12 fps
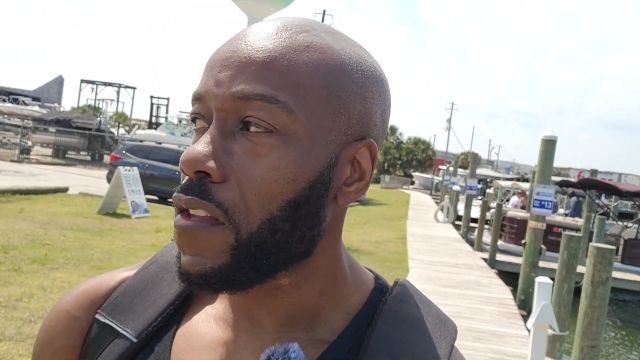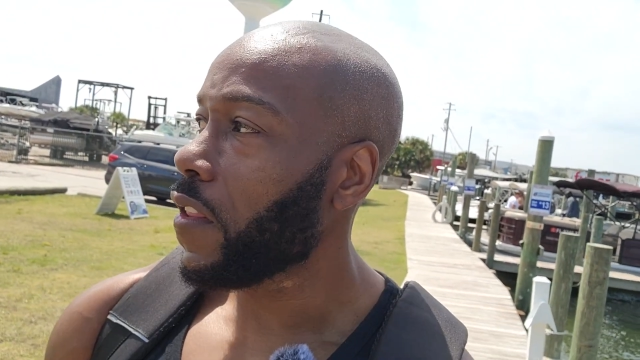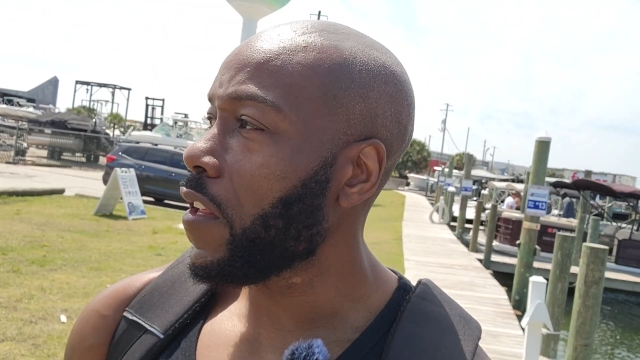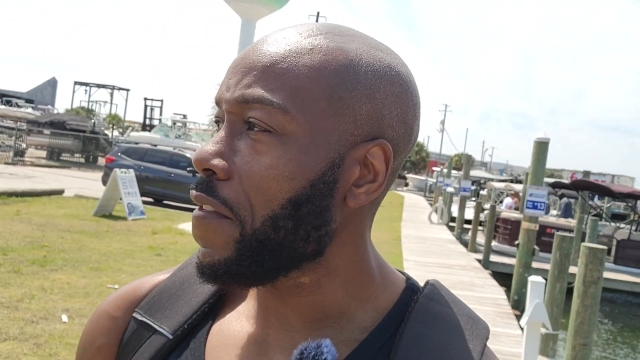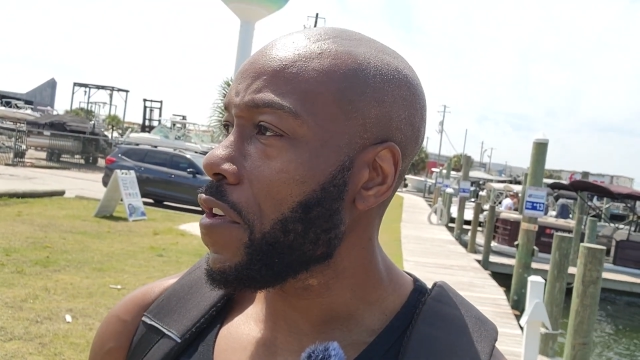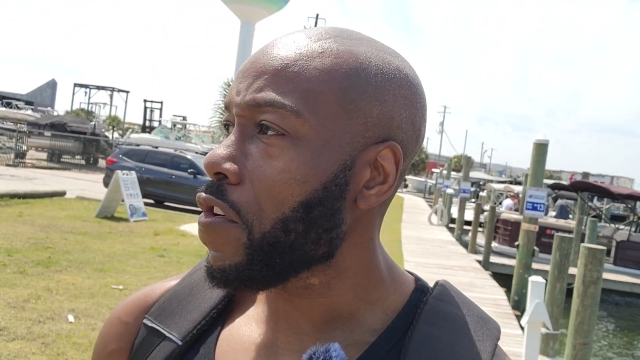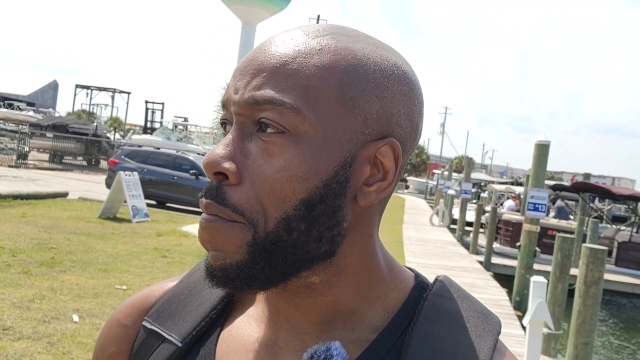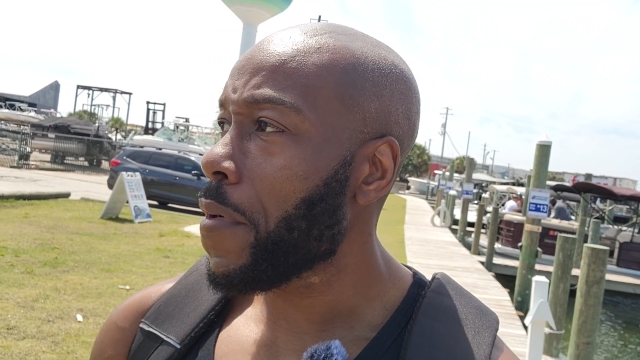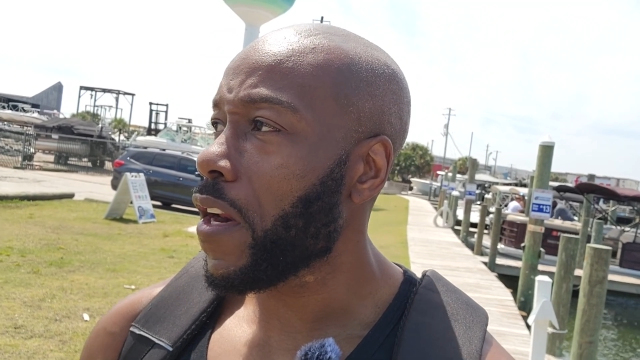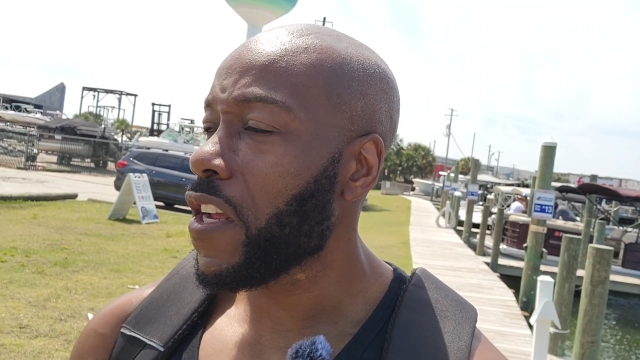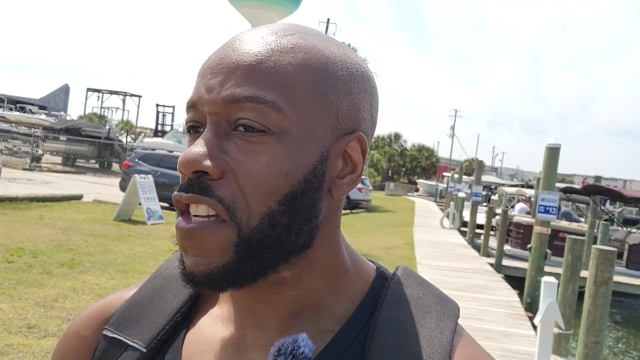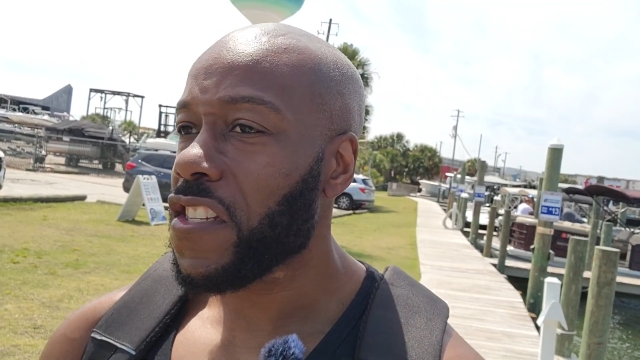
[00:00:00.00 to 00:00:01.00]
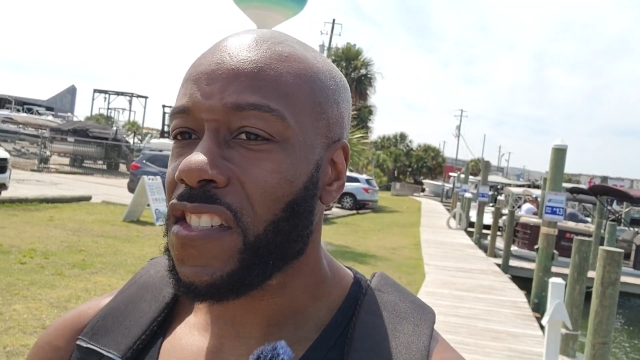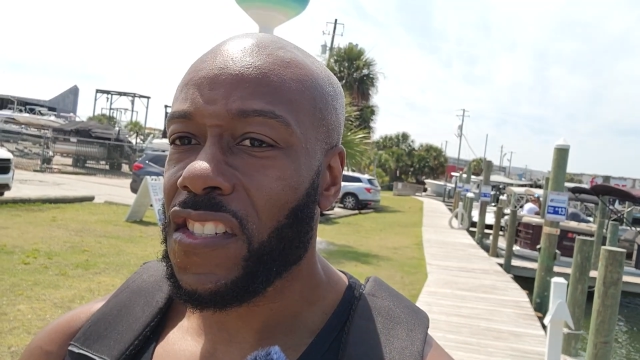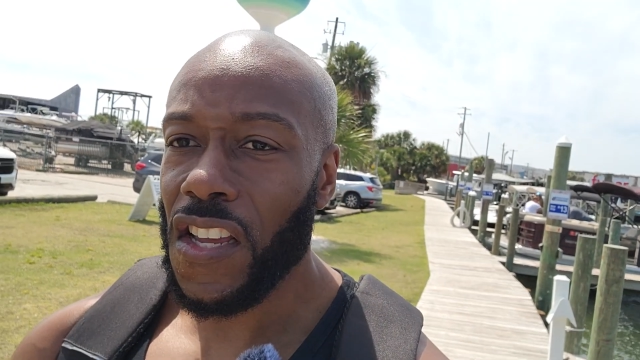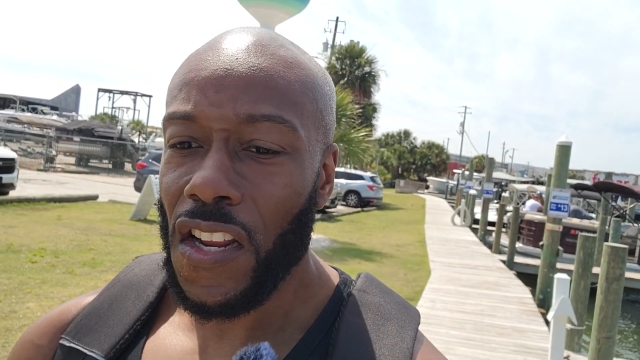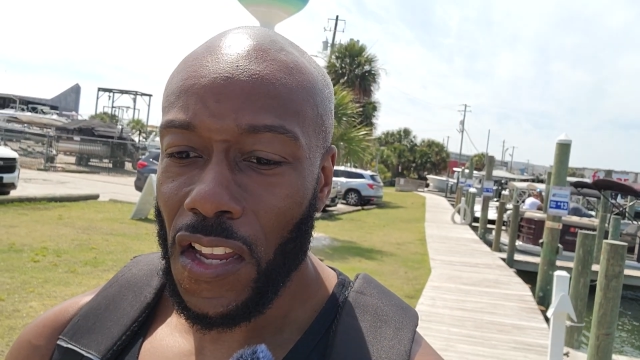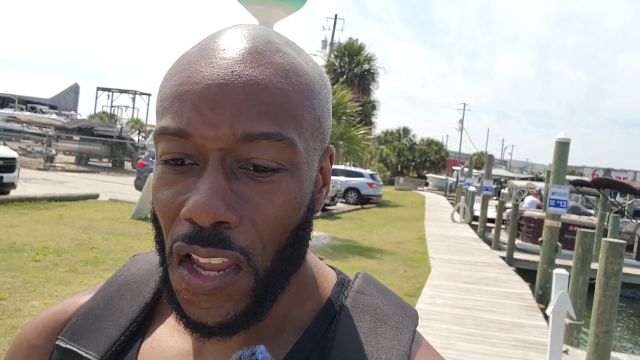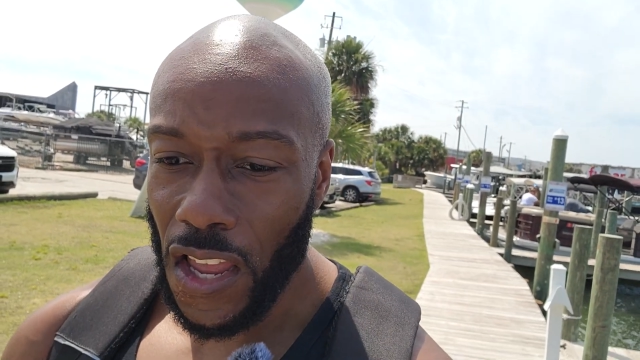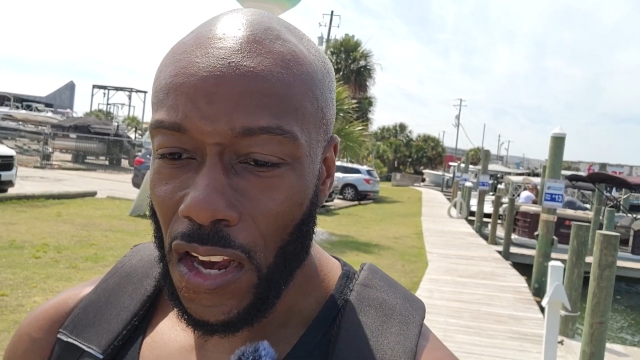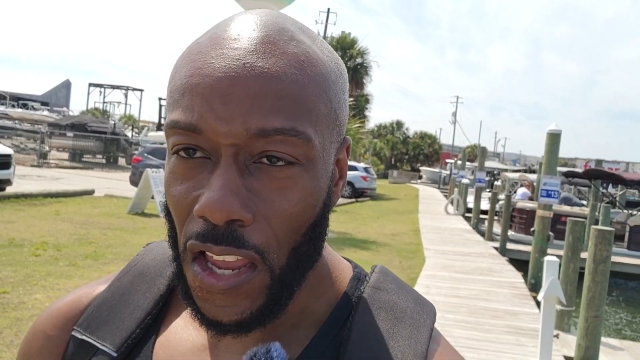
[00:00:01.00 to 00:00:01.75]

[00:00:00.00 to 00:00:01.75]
your money sitting in a